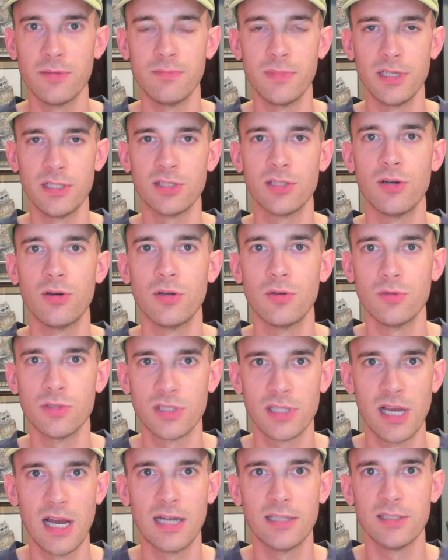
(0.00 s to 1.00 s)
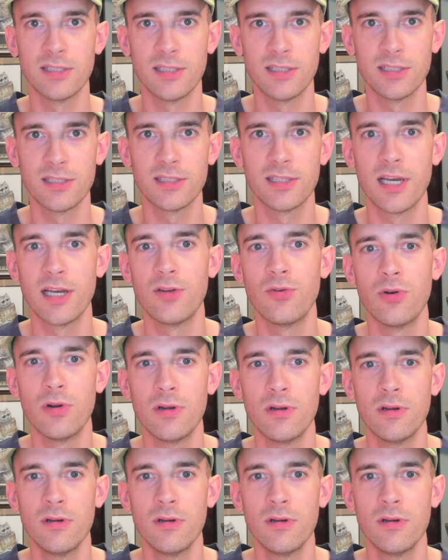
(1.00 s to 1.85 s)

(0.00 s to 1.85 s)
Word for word: Minnesota, Wisconsin, etc.